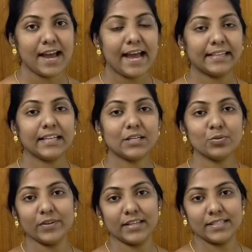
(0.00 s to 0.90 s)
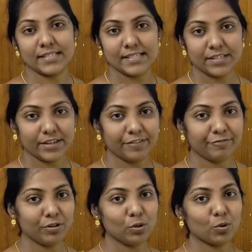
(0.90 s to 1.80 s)
and that too we can see the
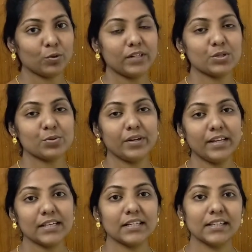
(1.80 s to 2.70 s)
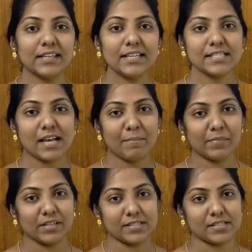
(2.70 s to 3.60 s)
rainfall only during early
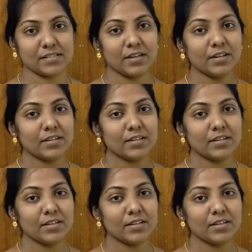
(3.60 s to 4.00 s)
summers,